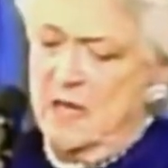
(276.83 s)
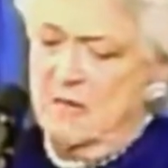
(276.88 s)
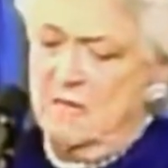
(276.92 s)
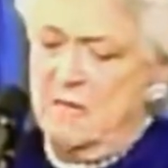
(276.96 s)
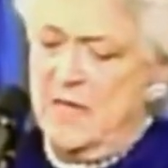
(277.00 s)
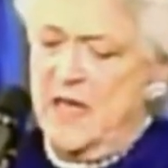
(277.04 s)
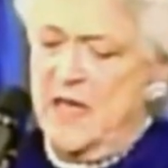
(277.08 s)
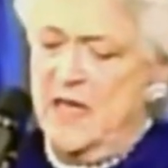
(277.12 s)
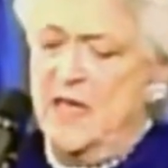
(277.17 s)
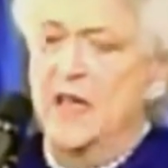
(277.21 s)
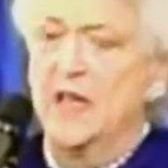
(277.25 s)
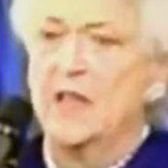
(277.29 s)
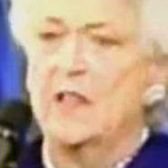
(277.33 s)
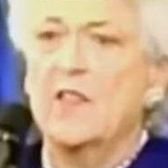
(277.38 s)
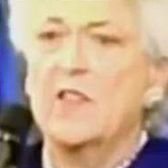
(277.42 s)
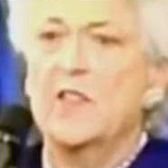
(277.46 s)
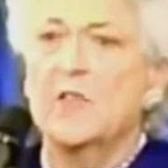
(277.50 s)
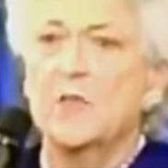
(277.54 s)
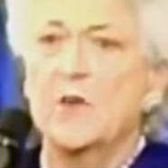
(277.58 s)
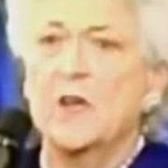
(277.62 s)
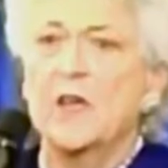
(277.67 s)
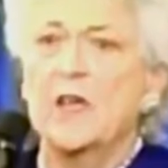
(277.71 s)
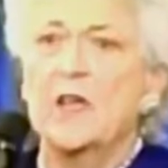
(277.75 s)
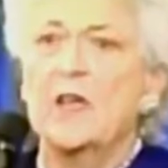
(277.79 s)
making
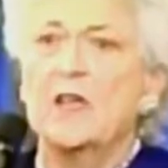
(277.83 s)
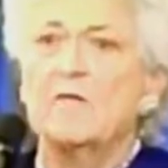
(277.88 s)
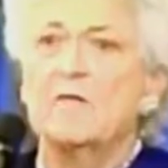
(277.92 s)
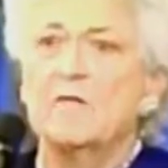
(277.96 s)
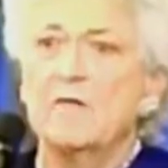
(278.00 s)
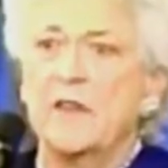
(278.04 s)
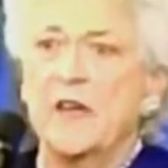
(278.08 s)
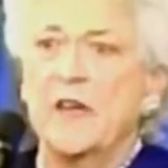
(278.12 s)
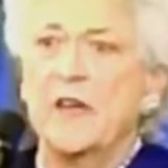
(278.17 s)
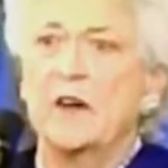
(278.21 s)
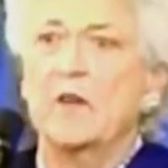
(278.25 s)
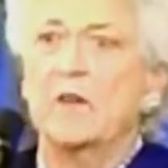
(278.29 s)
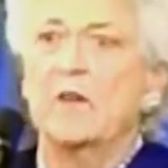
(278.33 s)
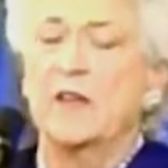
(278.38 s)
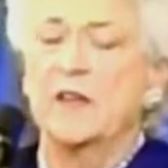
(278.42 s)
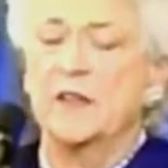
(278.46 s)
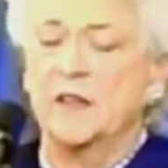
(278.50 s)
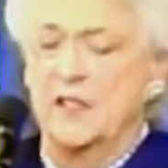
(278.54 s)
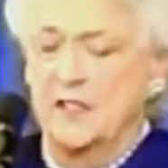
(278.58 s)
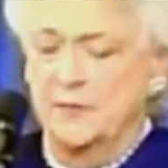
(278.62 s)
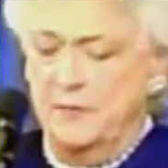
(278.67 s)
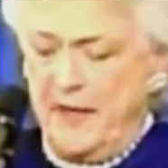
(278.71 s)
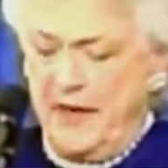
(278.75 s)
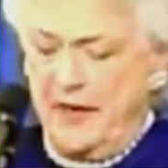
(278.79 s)
3 very
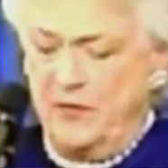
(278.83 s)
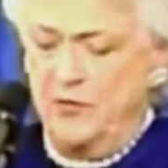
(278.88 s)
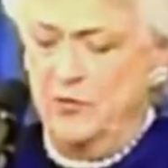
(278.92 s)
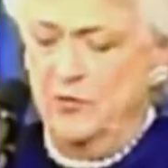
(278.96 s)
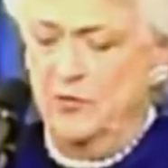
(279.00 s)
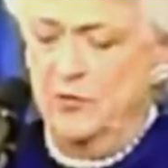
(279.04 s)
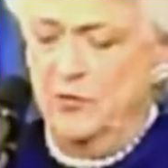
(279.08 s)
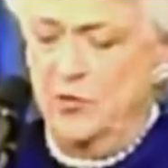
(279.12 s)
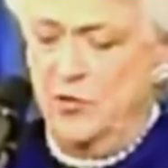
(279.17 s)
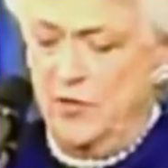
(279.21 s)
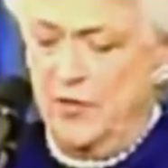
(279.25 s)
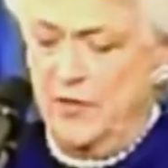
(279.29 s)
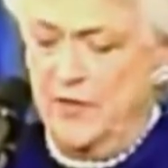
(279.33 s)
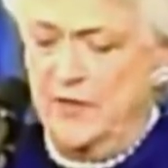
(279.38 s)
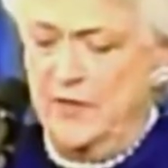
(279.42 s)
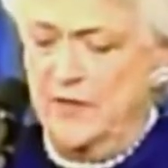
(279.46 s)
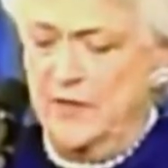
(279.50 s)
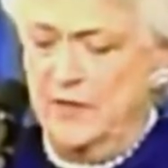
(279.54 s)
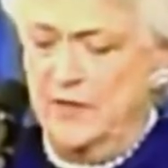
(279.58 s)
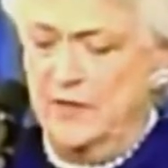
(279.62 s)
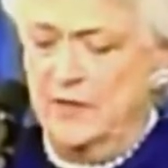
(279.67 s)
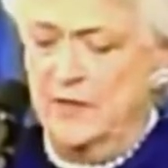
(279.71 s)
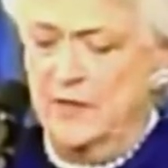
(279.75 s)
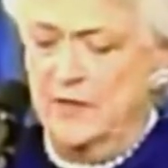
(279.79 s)
special
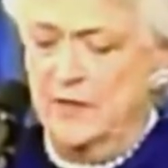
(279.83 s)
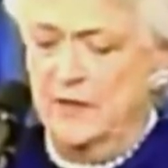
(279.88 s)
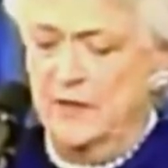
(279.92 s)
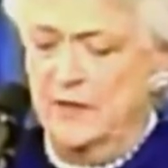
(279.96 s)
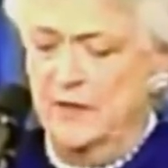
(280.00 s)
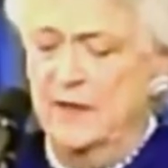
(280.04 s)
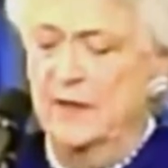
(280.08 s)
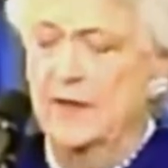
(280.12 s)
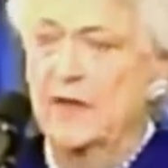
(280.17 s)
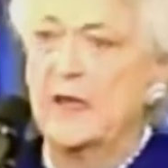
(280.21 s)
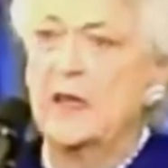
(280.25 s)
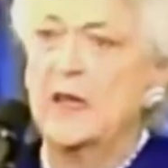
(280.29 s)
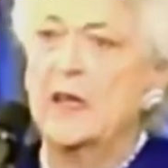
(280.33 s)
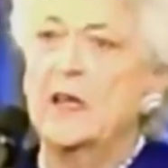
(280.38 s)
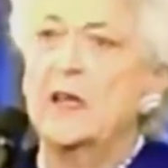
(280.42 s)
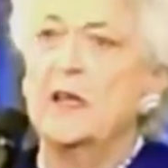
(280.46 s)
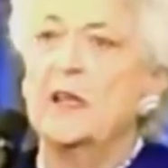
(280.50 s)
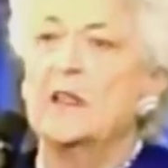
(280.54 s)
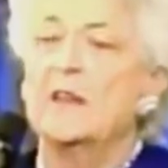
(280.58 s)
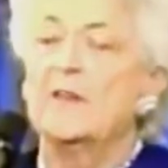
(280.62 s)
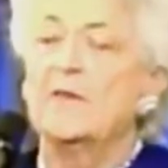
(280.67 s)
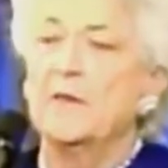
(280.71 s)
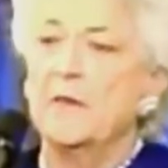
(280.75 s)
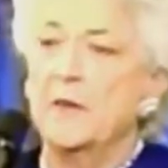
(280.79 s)
choices.
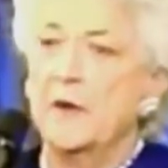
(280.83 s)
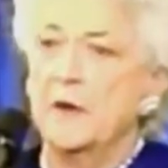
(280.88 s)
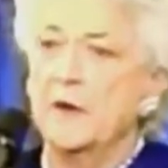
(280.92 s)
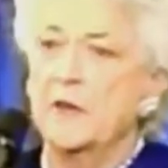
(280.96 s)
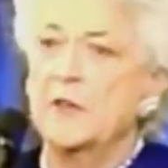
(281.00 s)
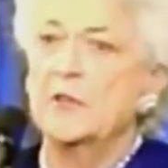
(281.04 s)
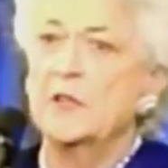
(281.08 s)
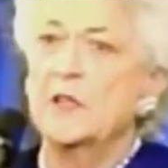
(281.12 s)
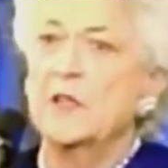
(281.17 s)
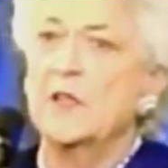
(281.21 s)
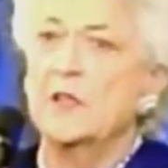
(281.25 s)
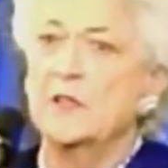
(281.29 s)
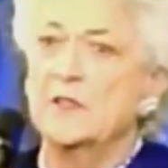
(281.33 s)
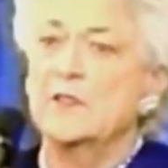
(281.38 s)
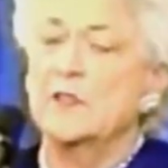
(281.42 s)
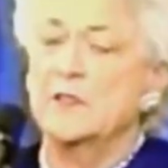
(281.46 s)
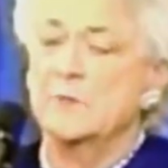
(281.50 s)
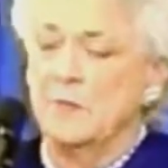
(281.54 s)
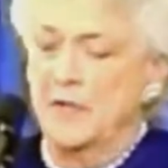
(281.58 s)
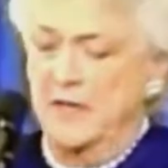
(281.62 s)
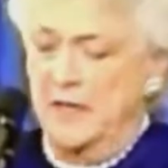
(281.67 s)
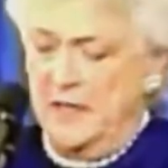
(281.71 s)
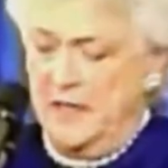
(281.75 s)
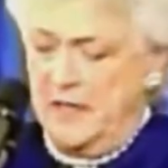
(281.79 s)
The first is
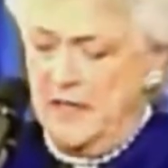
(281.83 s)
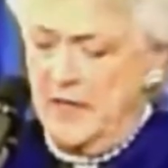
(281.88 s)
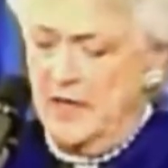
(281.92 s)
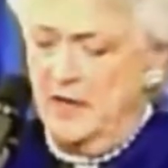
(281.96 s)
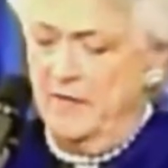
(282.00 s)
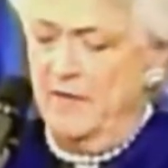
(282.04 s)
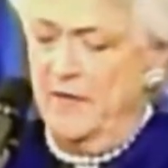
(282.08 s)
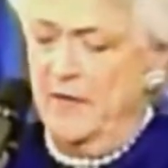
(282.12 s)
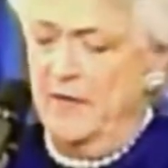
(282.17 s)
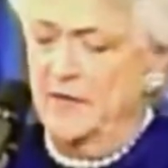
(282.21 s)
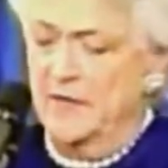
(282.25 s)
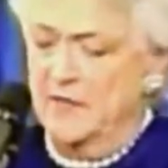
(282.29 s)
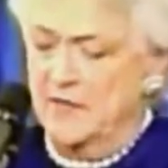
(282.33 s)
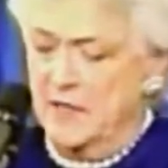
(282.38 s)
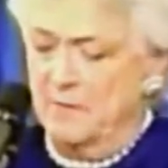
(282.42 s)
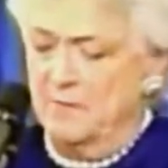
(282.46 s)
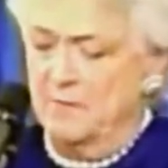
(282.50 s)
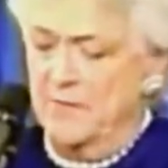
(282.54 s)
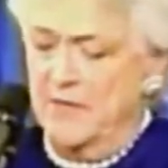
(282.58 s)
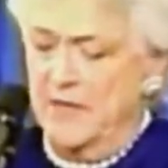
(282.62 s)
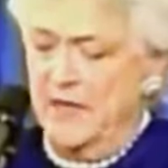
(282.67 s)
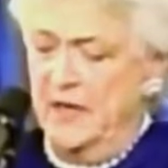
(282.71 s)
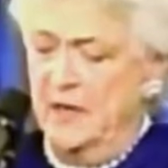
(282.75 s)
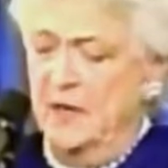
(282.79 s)
to believe in
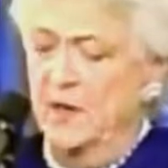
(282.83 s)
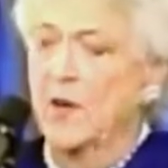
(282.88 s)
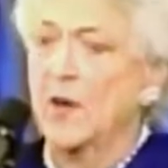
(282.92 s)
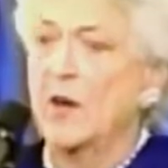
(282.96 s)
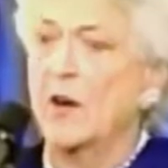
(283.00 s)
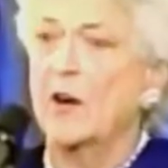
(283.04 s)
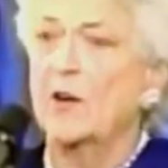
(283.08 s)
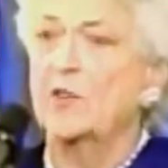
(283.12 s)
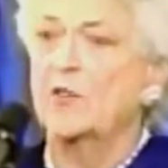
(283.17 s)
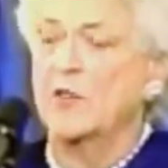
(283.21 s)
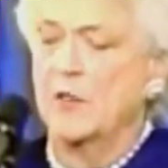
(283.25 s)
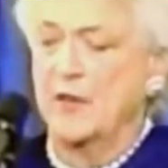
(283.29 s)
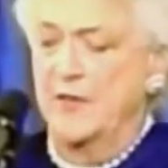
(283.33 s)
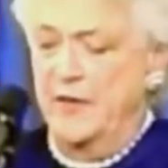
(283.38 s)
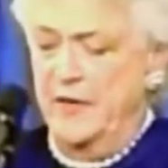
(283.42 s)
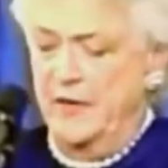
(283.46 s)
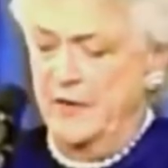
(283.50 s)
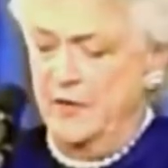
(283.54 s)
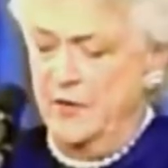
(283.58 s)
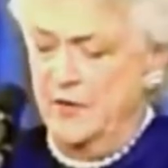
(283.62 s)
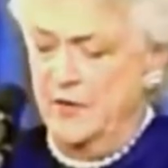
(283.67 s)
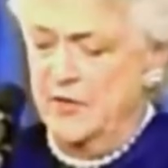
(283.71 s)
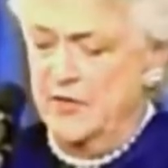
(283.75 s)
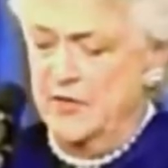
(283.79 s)
something larger
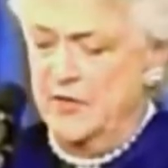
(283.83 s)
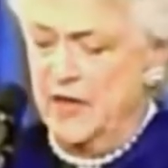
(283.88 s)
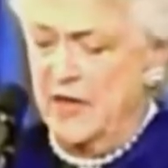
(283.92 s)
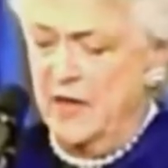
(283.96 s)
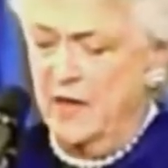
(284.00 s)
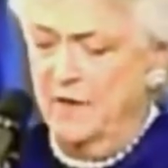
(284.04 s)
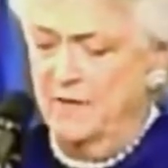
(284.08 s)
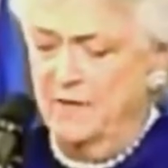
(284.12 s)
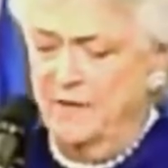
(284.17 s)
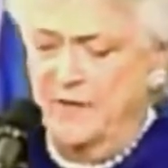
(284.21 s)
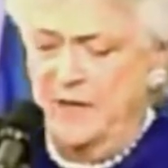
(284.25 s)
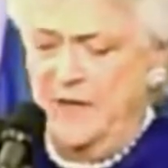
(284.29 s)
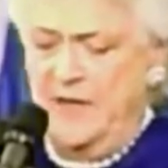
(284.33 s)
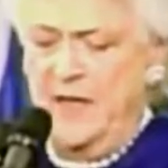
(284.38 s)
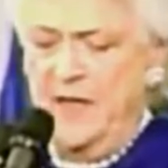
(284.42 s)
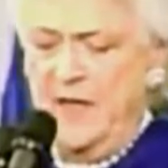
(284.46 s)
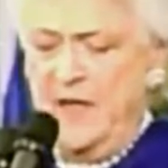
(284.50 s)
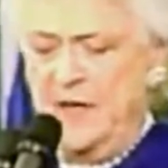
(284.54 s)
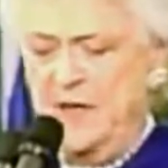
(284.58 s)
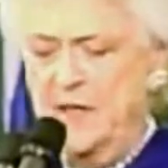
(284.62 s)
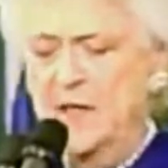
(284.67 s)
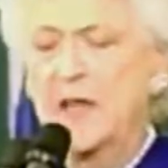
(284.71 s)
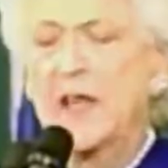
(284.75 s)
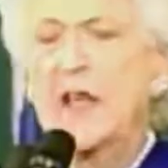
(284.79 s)
than yourself,
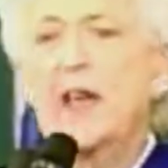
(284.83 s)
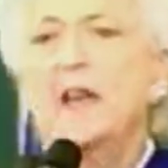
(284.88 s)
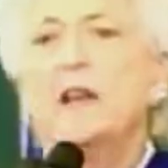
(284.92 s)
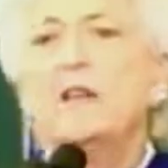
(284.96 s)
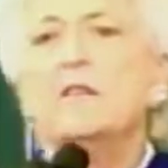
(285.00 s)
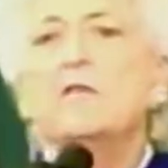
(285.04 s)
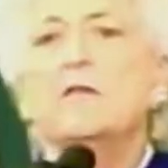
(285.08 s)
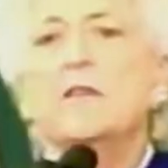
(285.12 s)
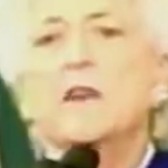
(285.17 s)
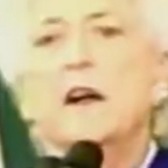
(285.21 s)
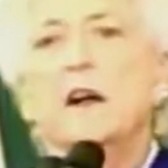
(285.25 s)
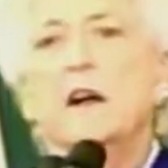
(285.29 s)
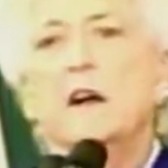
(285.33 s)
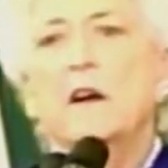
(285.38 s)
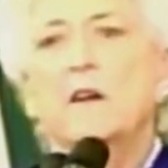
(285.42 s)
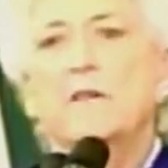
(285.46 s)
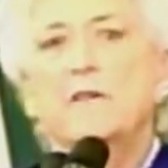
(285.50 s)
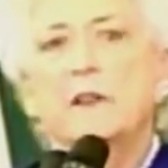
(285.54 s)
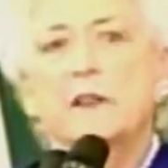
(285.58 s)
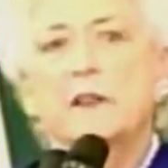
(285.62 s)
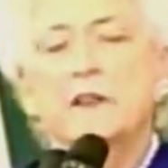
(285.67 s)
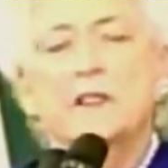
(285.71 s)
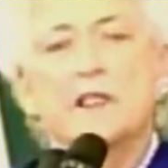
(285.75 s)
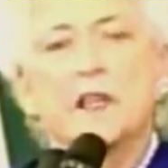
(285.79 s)
to get
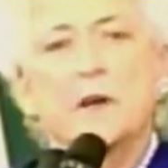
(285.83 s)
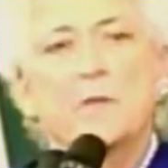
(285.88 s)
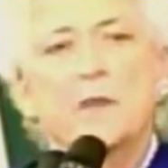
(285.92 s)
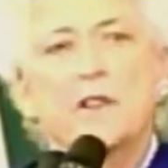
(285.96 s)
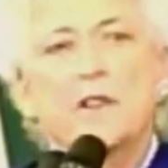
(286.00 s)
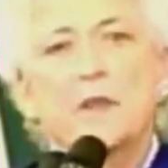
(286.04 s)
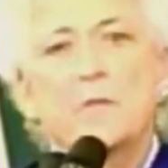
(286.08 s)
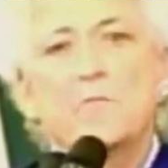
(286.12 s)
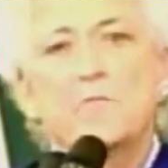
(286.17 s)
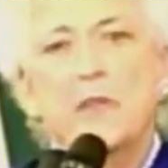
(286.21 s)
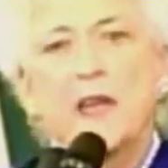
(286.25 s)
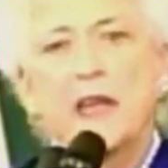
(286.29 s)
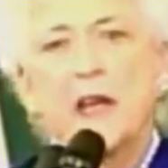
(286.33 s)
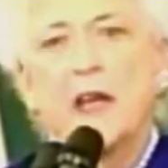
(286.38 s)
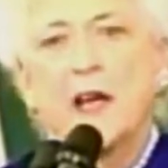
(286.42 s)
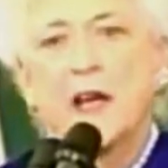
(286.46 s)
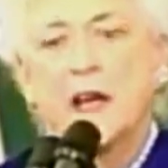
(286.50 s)
involved in some of the big